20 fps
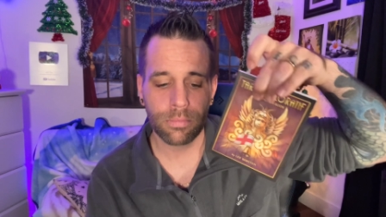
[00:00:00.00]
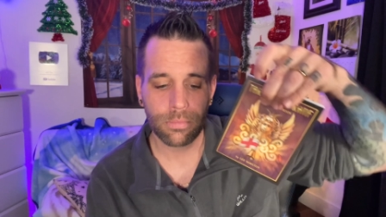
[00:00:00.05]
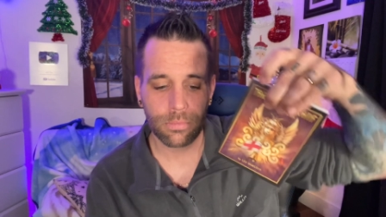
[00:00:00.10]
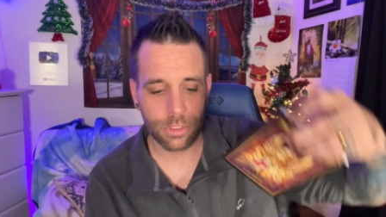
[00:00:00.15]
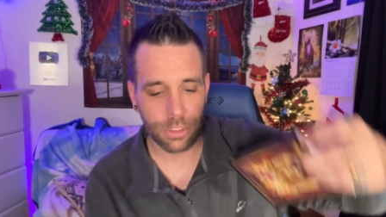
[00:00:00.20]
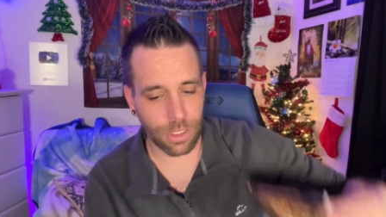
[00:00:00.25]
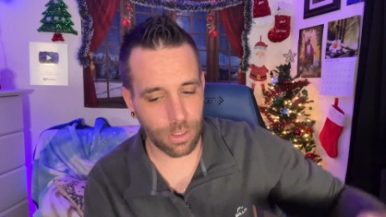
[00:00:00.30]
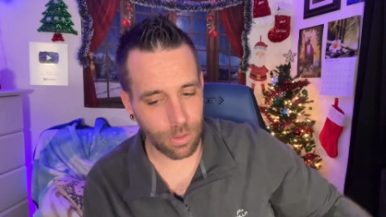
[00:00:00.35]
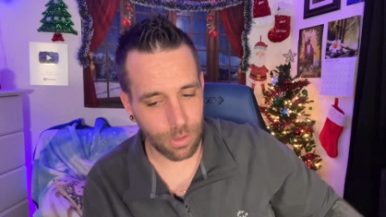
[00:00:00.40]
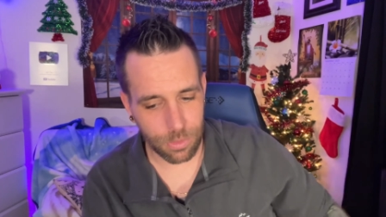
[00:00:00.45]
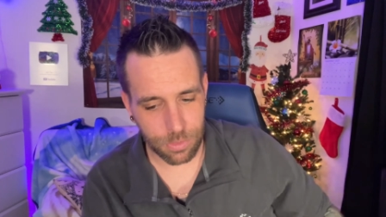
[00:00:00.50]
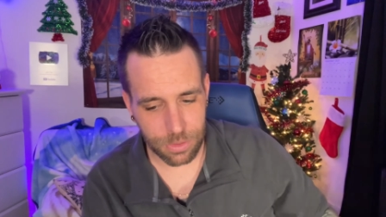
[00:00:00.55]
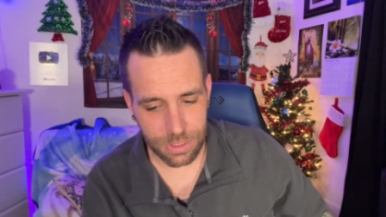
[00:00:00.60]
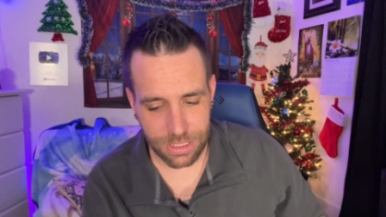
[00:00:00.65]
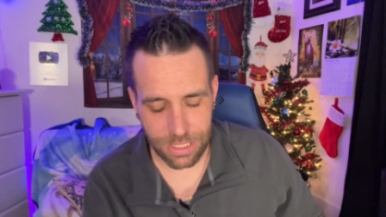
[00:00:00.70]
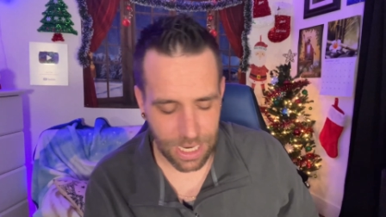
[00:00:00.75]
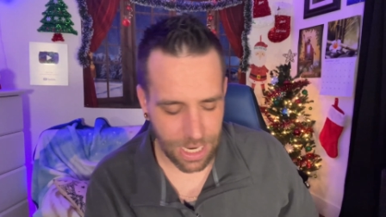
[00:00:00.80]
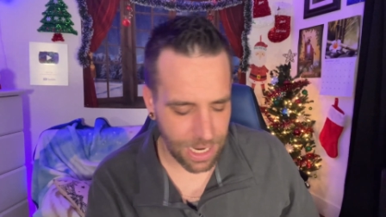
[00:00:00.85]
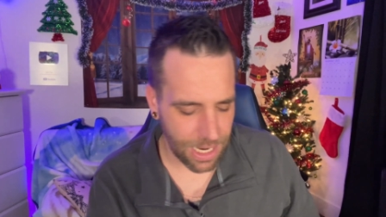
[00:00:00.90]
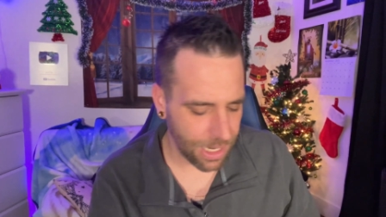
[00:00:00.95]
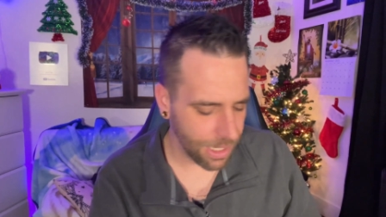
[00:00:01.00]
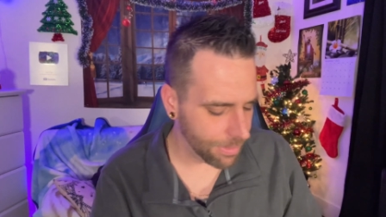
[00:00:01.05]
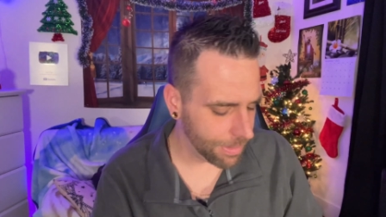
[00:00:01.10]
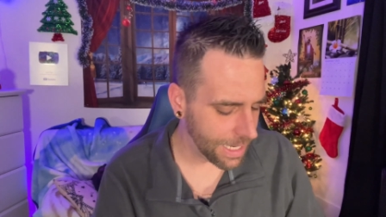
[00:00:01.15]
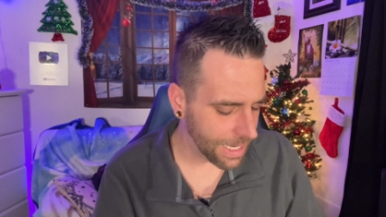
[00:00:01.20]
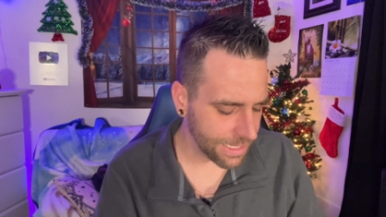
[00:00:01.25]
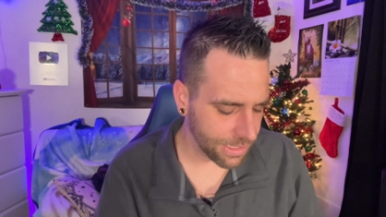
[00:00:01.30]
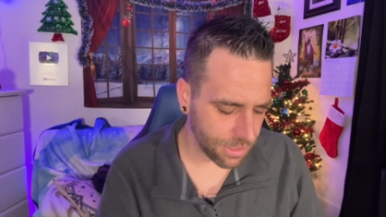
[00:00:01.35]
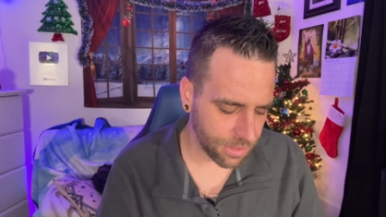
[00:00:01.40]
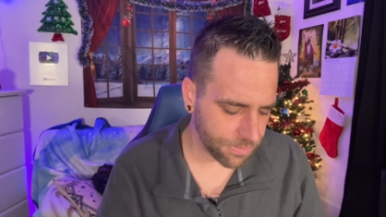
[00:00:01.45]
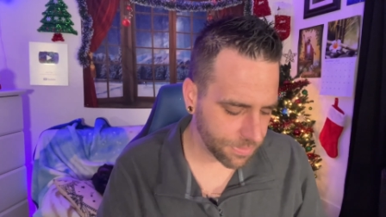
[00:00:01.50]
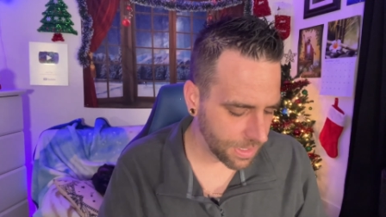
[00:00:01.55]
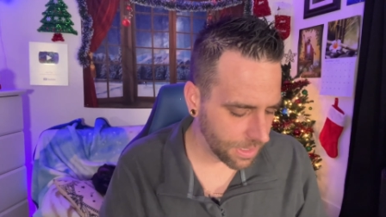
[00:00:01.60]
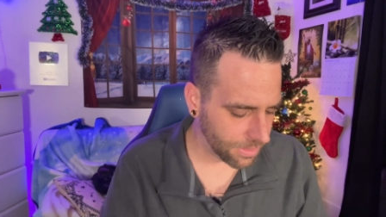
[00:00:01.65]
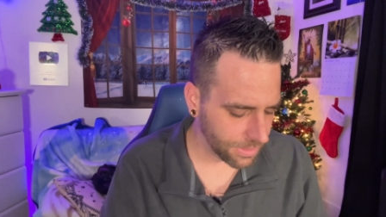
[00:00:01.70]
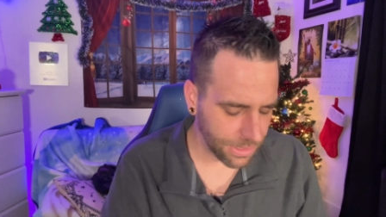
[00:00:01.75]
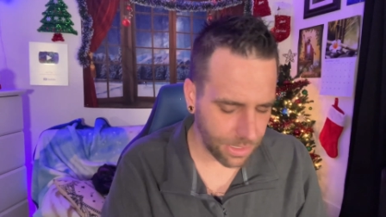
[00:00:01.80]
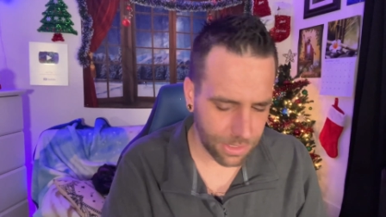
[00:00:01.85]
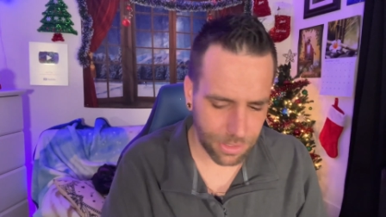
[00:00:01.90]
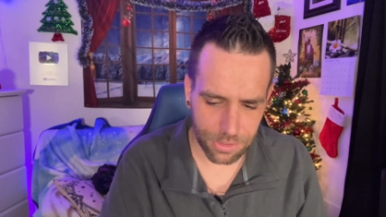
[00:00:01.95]
So it was time. I just
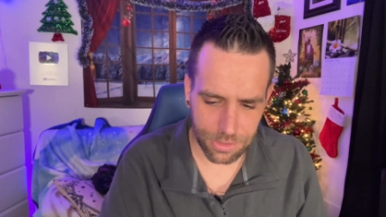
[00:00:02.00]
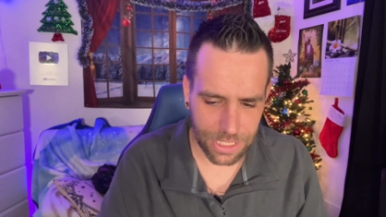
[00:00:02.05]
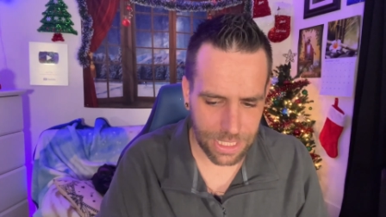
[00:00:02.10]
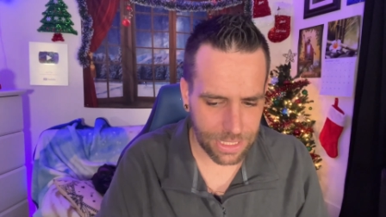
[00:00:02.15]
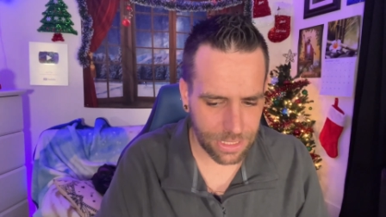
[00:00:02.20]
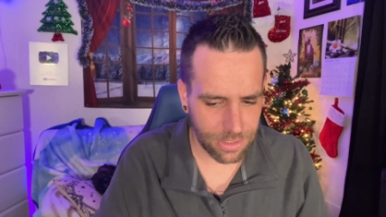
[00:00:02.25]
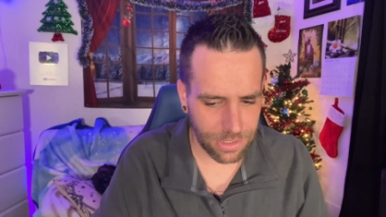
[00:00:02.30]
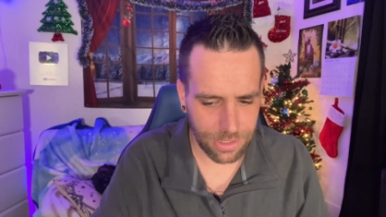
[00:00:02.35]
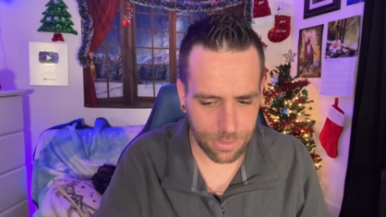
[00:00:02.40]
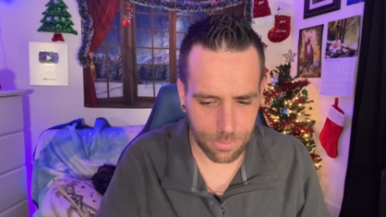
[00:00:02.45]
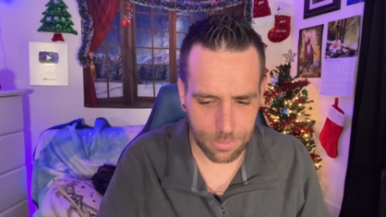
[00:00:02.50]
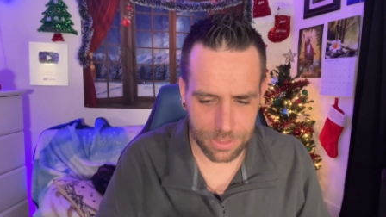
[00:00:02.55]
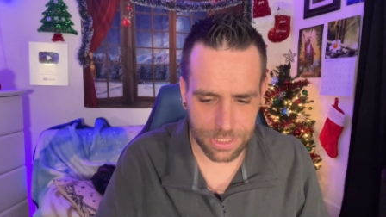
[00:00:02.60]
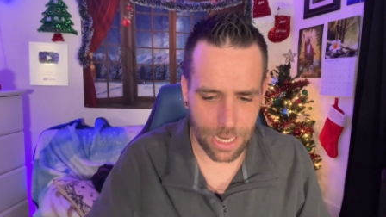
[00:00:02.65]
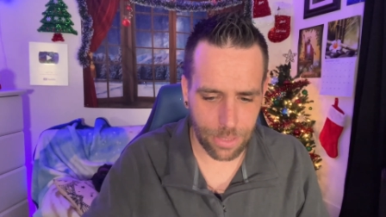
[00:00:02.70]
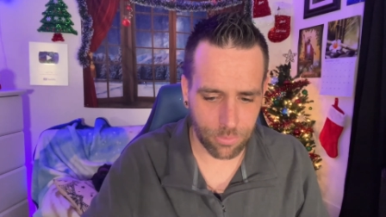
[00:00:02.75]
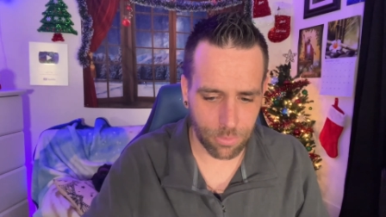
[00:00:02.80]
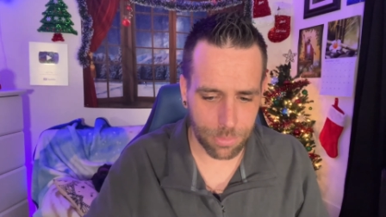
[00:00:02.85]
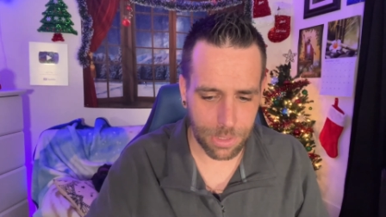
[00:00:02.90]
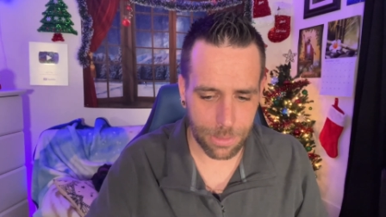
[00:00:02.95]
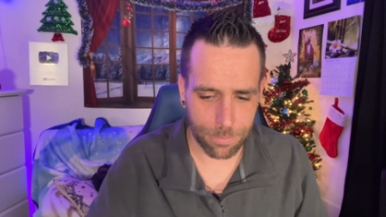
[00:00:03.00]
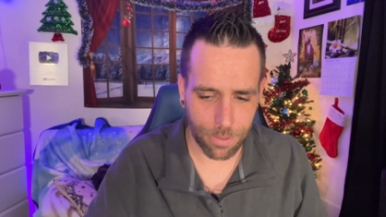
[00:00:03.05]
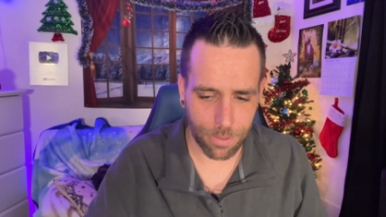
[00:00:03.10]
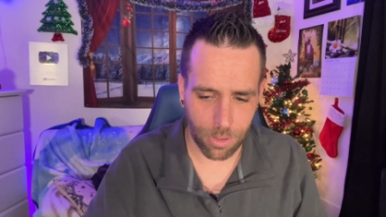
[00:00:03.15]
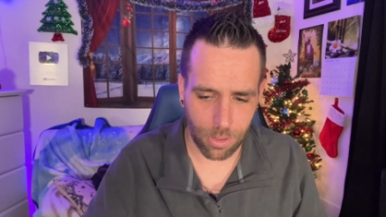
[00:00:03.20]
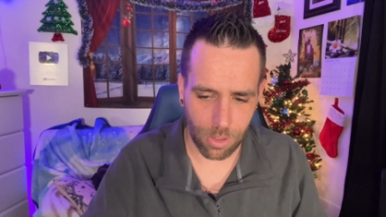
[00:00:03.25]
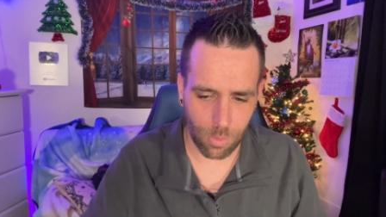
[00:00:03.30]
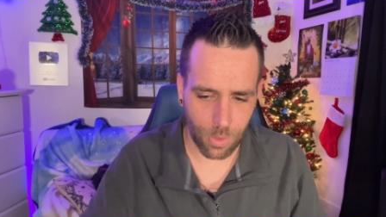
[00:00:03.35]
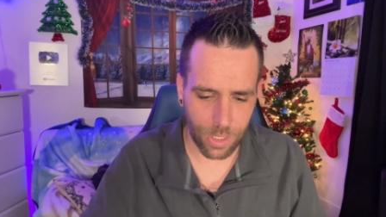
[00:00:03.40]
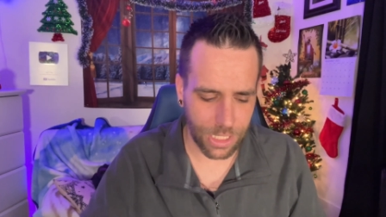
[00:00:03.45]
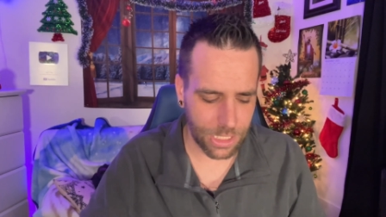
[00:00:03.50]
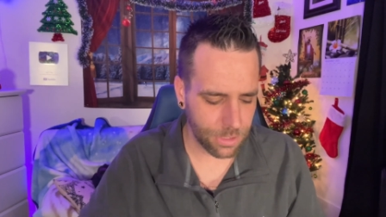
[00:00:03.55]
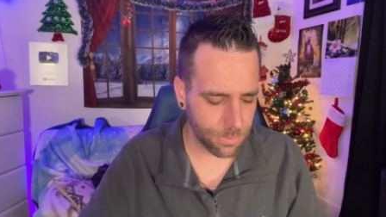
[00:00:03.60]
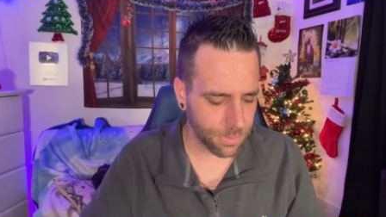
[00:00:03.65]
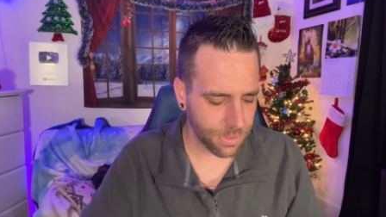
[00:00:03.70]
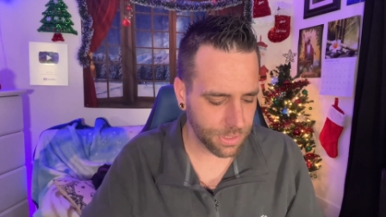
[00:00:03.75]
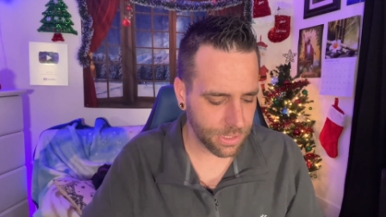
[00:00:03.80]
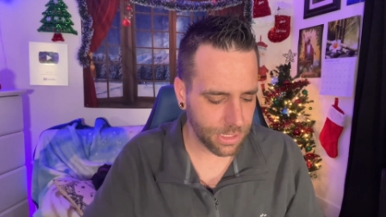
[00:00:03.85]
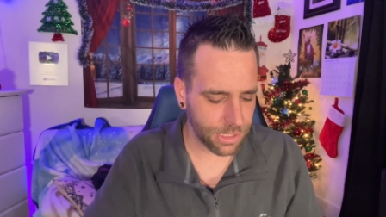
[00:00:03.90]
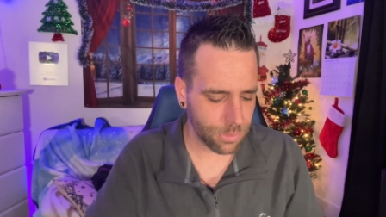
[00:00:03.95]
felt energetically it was time for me to part ways
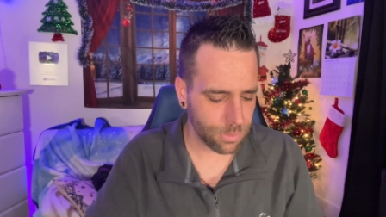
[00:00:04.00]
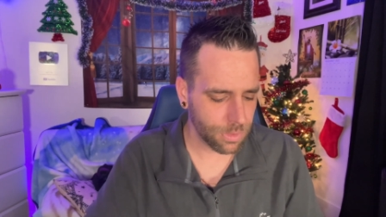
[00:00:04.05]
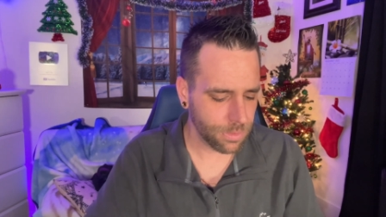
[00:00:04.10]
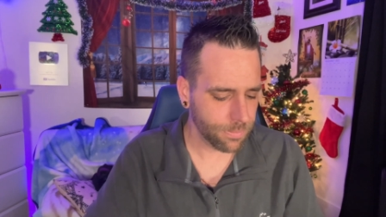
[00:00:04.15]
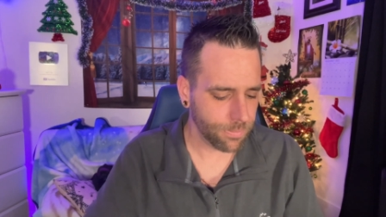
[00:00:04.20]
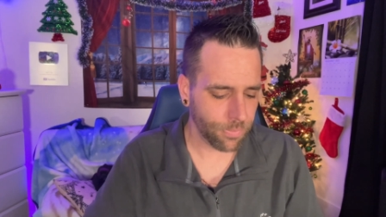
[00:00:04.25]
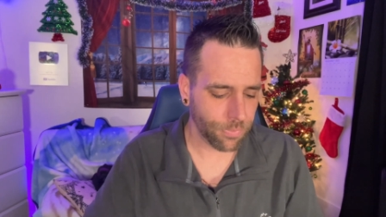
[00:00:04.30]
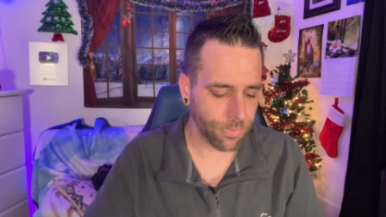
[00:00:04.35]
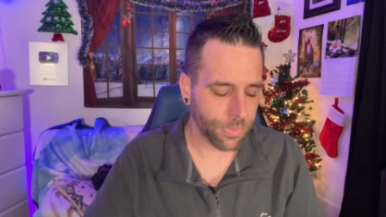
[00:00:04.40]
with this one.